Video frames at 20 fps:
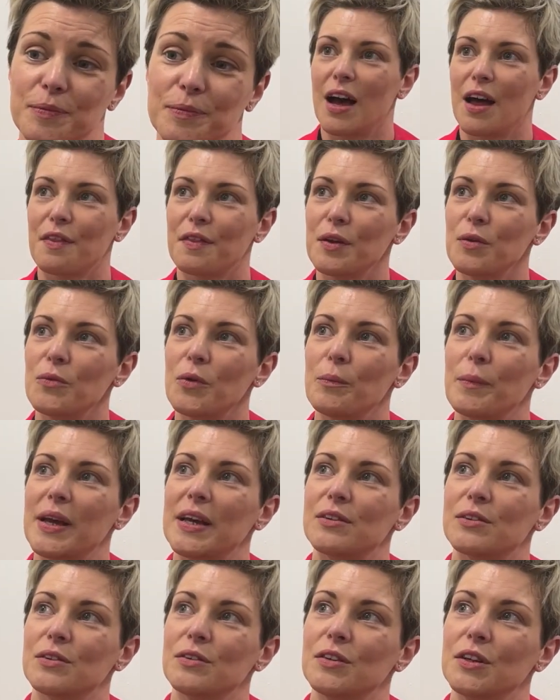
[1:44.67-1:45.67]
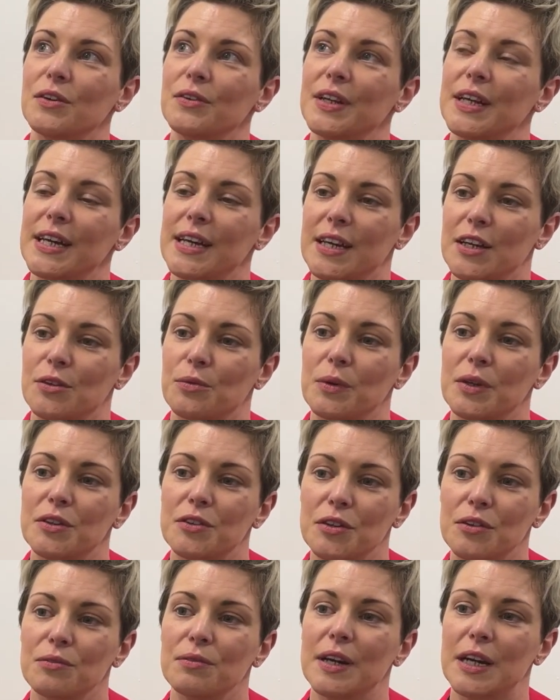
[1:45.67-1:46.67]
I think what makes us unique is we
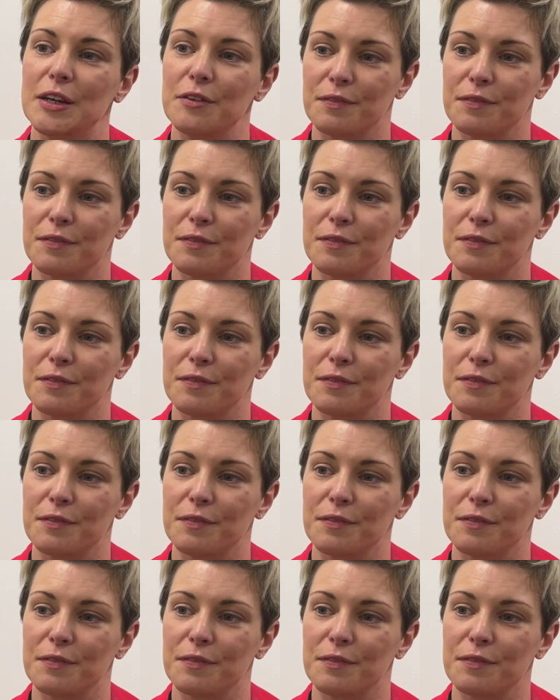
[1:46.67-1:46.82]
do really